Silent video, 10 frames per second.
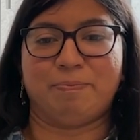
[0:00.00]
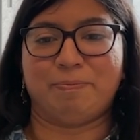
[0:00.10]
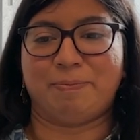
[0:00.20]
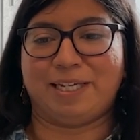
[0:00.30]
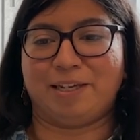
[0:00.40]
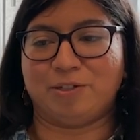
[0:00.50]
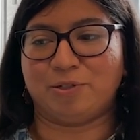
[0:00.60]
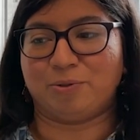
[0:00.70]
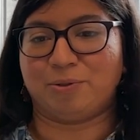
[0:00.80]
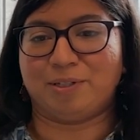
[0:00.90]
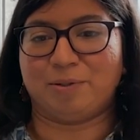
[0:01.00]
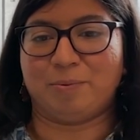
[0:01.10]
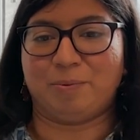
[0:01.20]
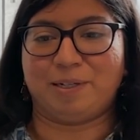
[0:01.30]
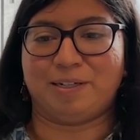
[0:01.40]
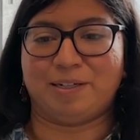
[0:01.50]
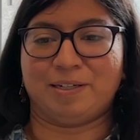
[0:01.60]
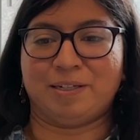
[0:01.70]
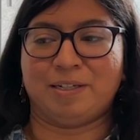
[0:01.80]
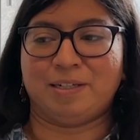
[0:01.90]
making sure that we're